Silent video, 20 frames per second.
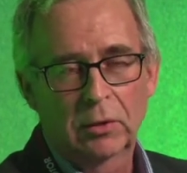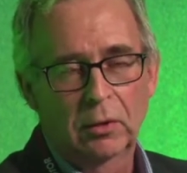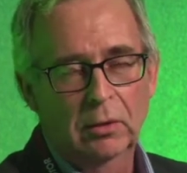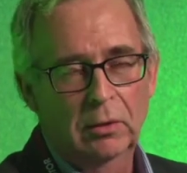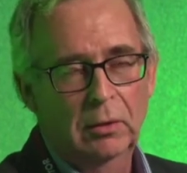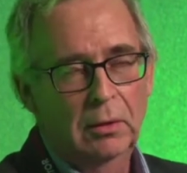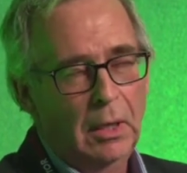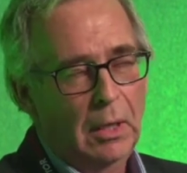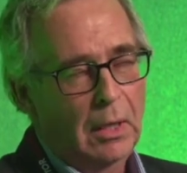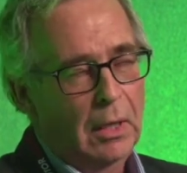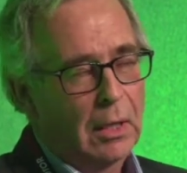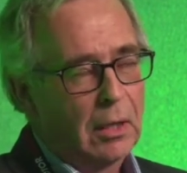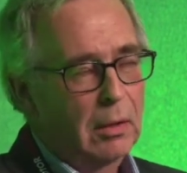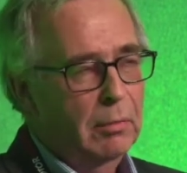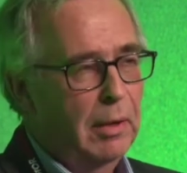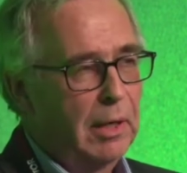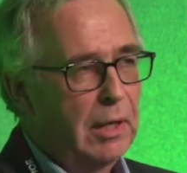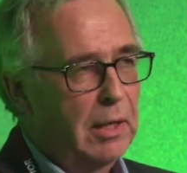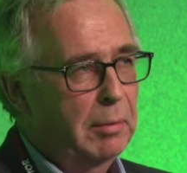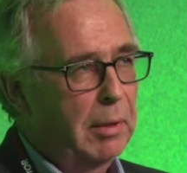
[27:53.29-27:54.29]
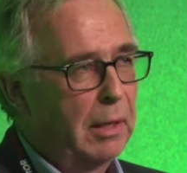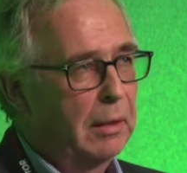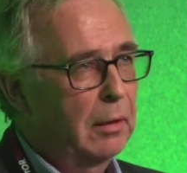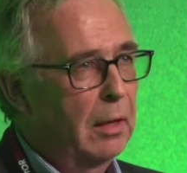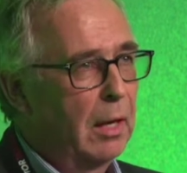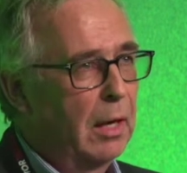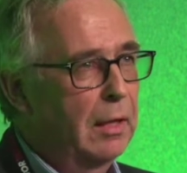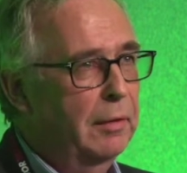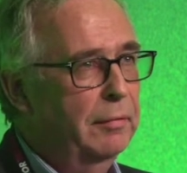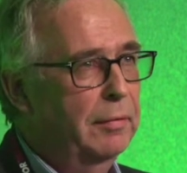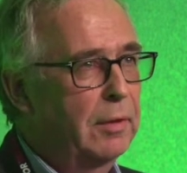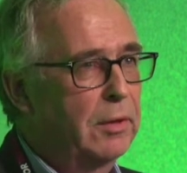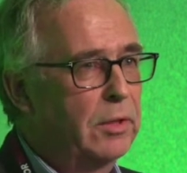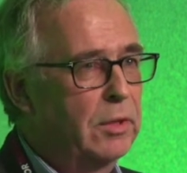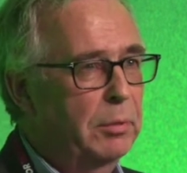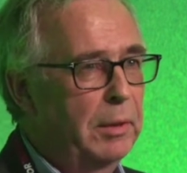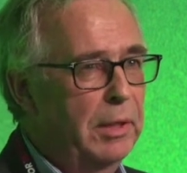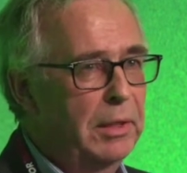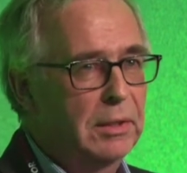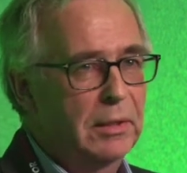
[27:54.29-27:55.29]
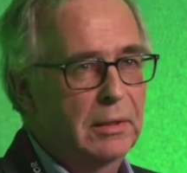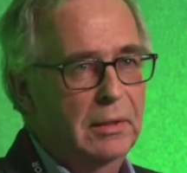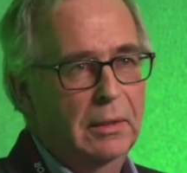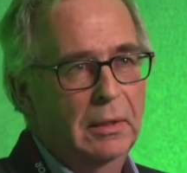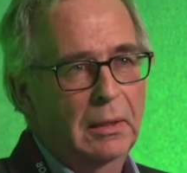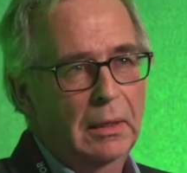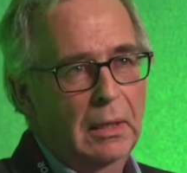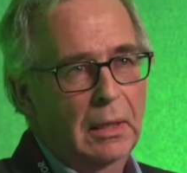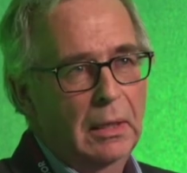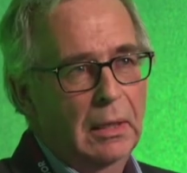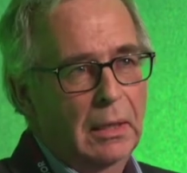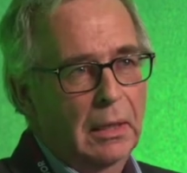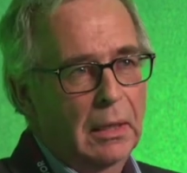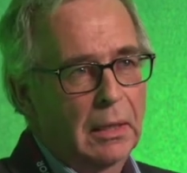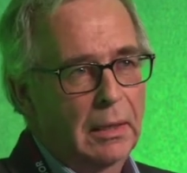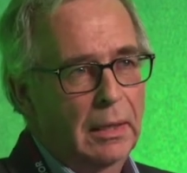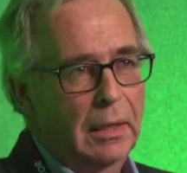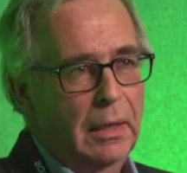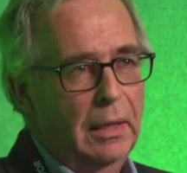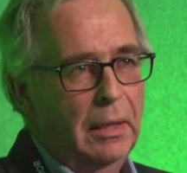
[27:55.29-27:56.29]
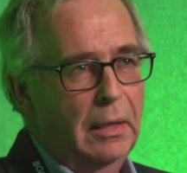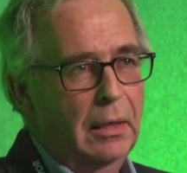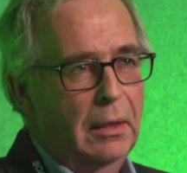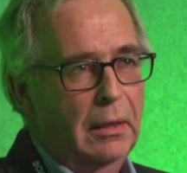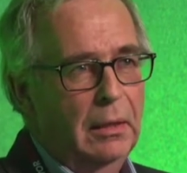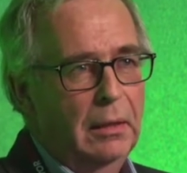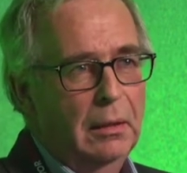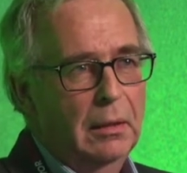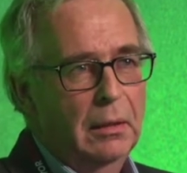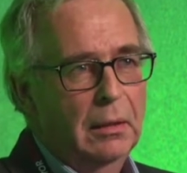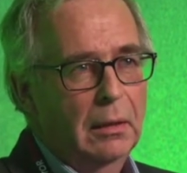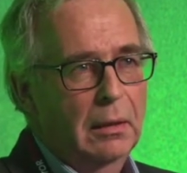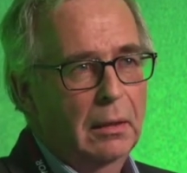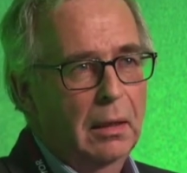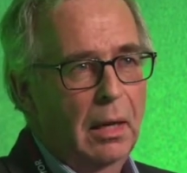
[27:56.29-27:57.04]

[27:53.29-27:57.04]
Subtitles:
So when they went live in Sweden, they